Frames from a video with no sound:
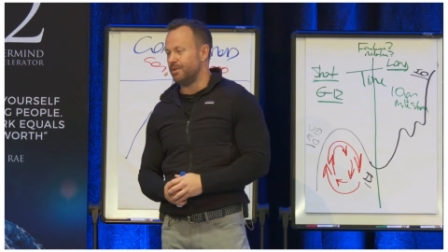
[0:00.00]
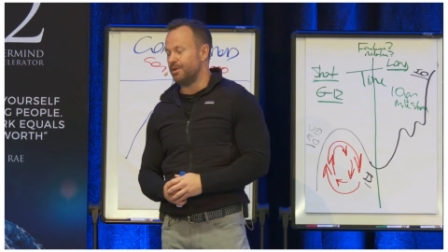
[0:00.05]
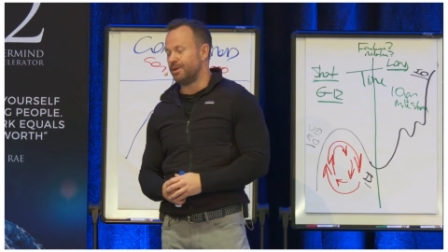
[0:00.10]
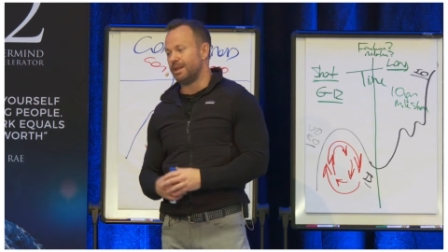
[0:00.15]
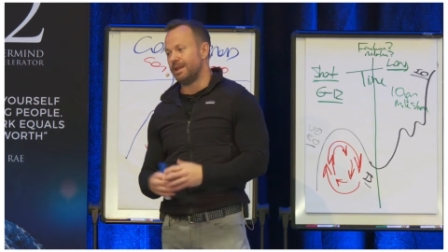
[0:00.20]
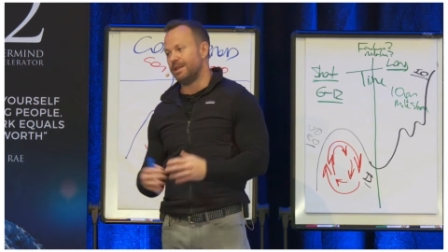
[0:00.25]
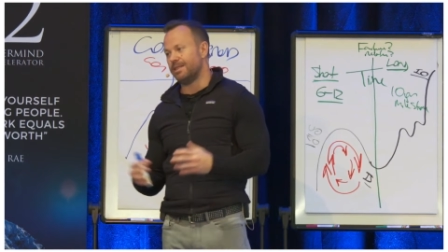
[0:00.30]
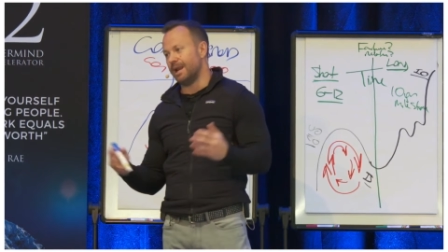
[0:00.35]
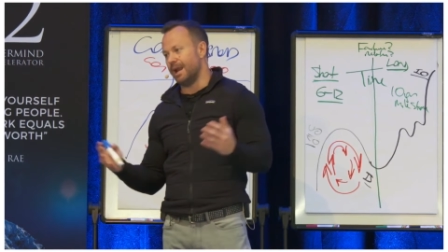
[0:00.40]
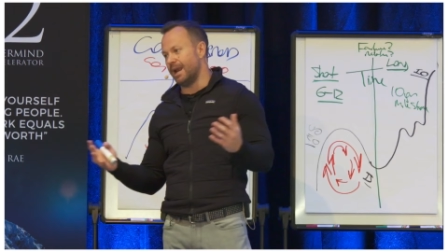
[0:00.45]

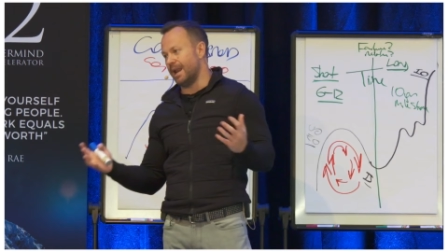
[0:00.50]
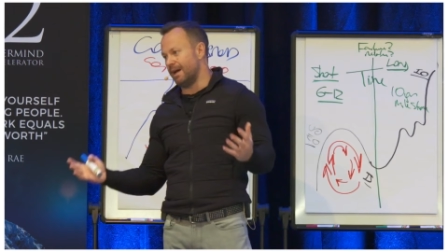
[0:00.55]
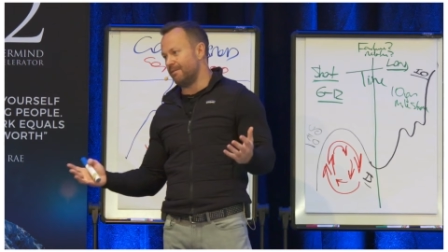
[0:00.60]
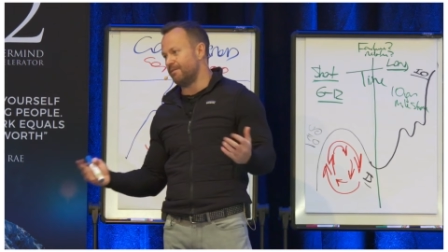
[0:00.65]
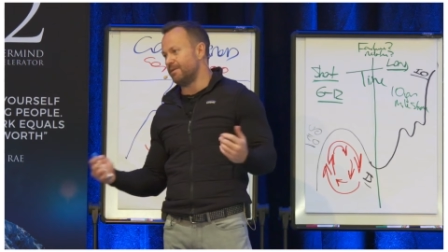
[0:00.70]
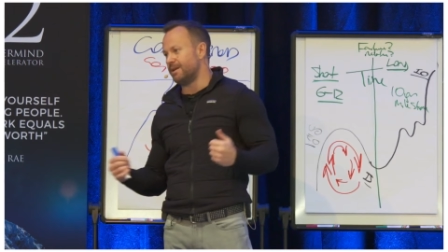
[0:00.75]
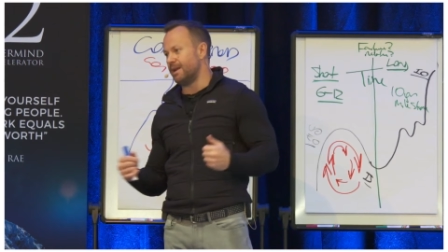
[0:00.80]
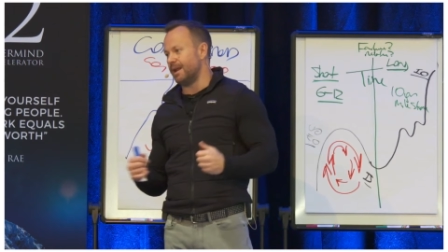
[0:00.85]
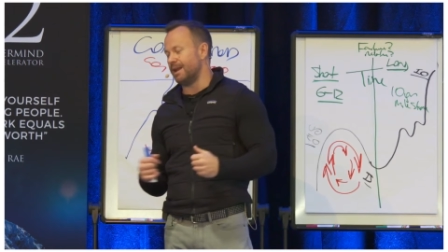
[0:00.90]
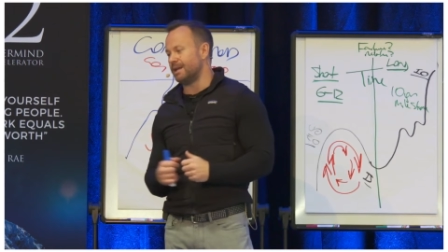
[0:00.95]
You can either
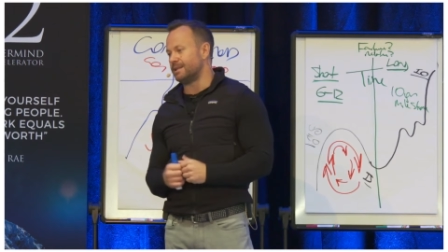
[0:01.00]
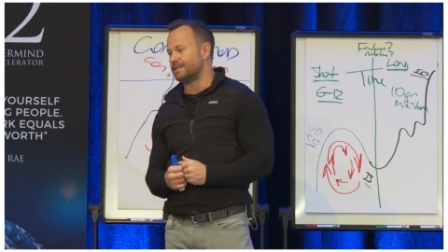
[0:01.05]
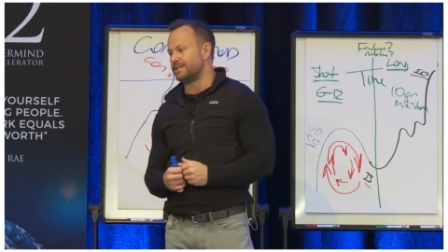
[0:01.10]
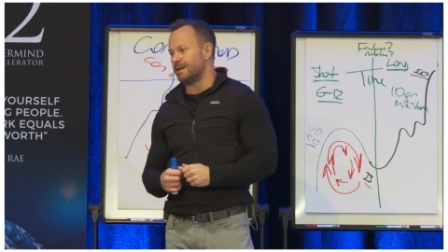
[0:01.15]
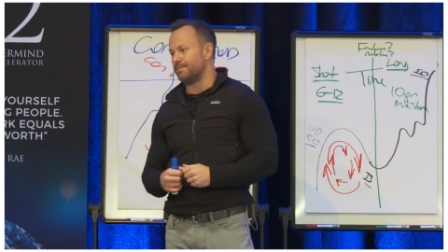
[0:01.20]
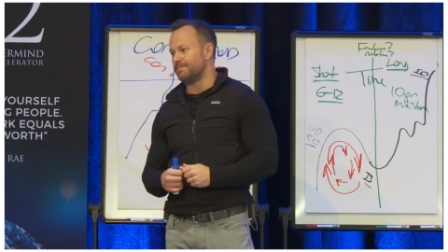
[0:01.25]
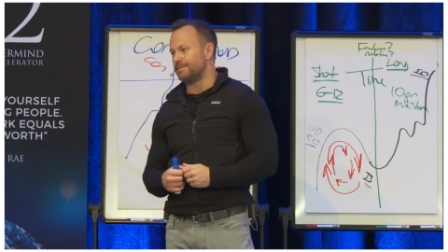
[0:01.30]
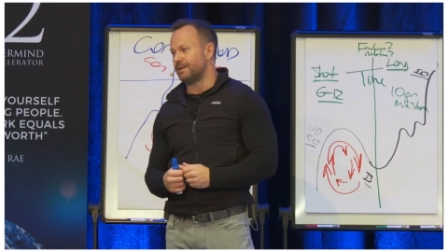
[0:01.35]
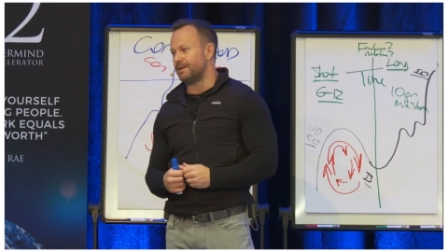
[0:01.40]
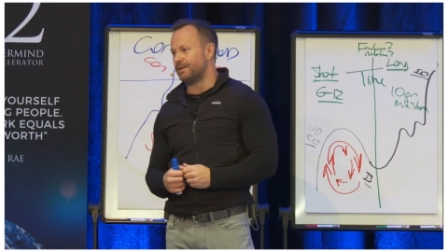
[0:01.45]
love it and
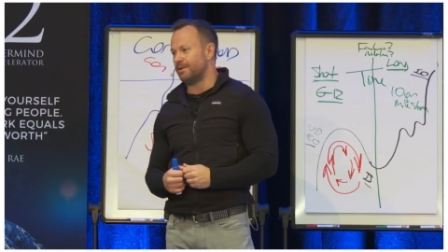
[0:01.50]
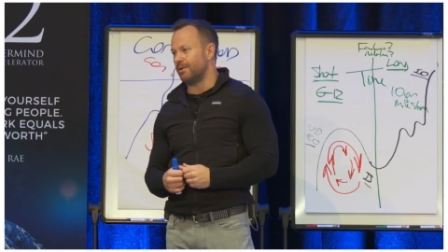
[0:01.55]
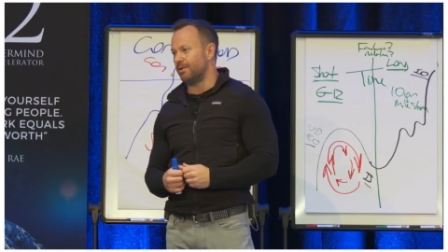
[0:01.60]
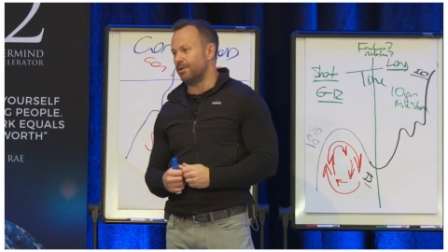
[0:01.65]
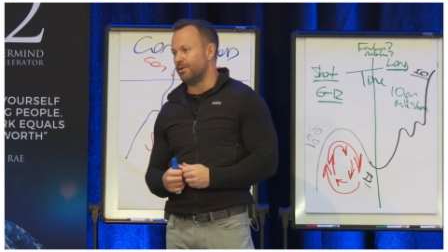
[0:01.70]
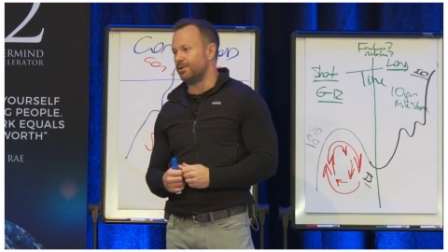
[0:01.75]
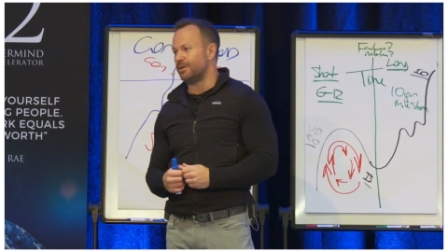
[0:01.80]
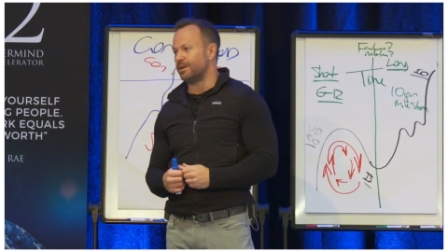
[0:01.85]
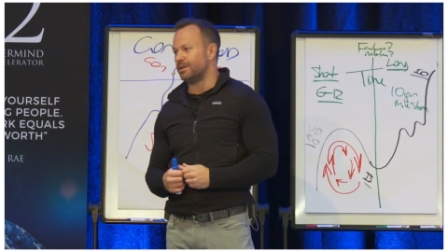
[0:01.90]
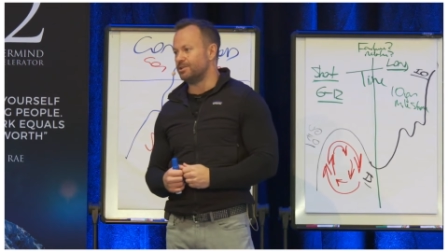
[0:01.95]
accept it,
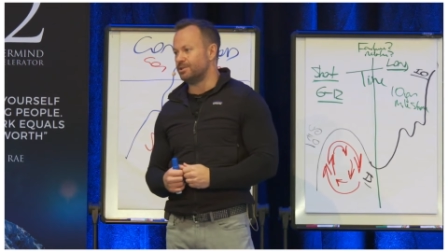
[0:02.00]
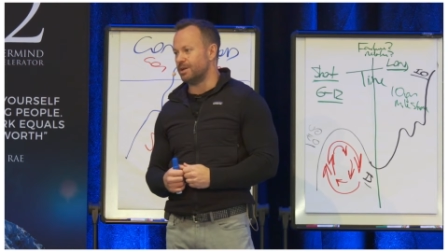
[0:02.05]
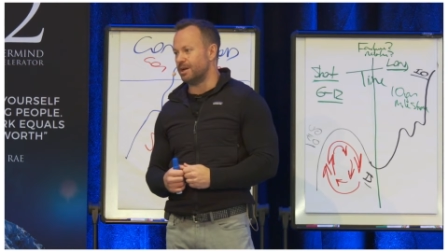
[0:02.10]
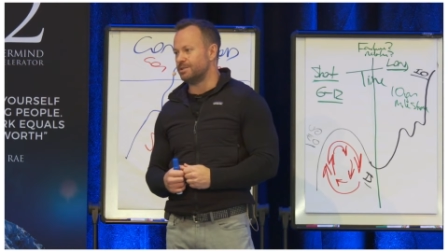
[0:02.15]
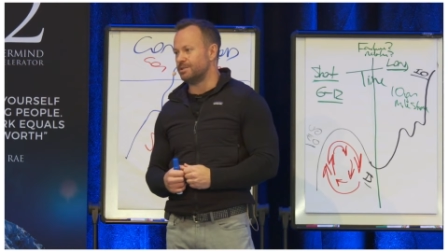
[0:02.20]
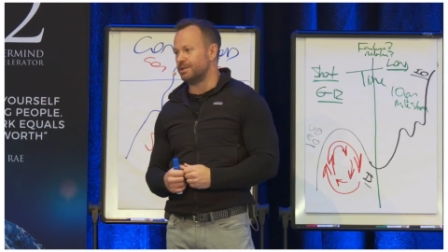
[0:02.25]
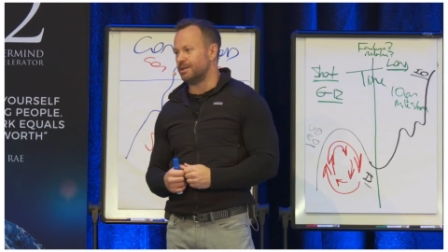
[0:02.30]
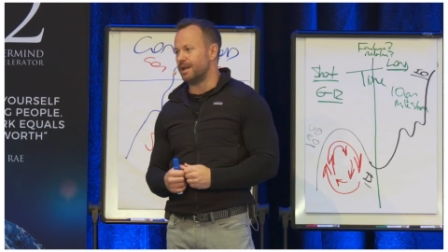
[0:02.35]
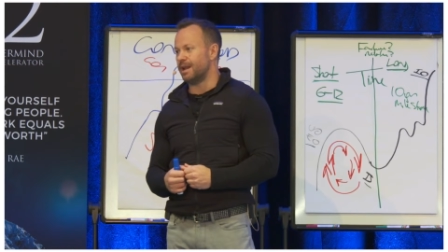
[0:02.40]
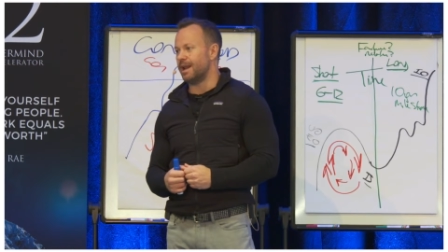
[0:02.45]
or you can
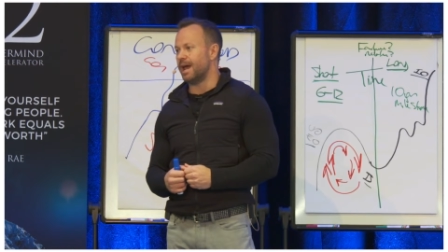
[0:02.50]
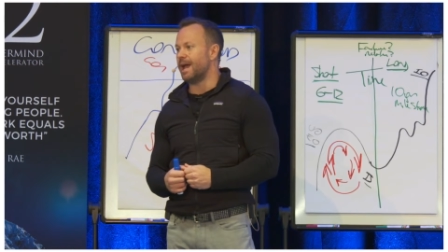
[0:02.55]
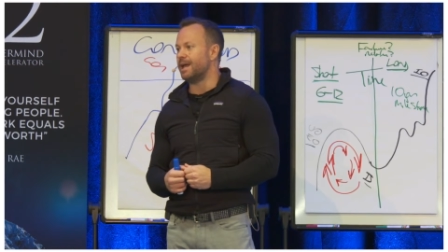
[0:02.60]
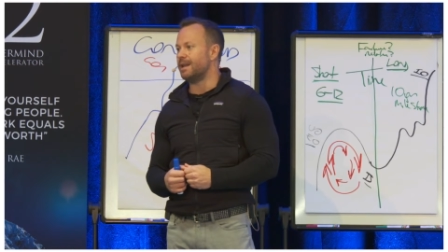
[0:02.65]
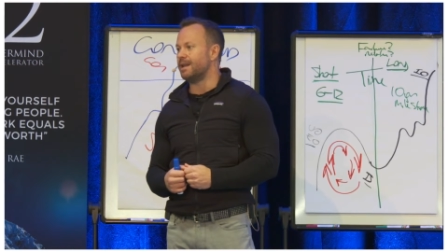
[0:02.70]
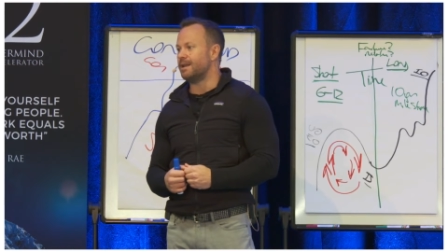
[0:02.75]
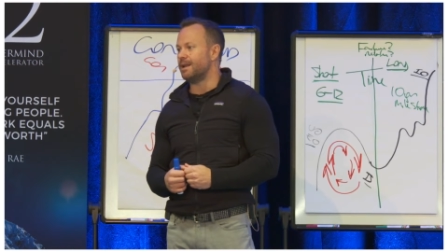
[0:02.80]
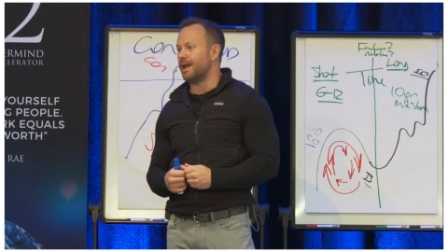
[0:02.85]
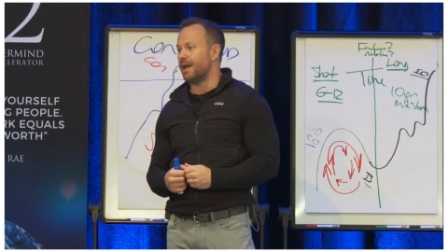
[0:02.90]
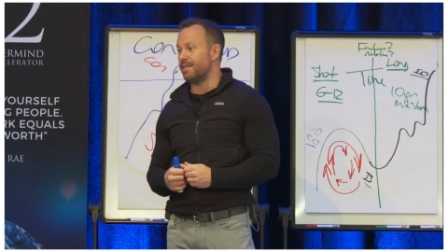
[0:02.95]
judge it and
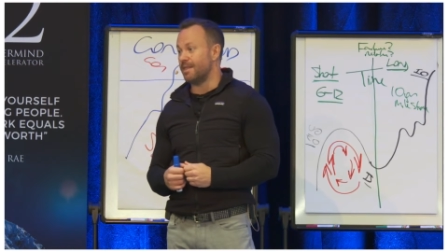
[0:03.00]
hate it,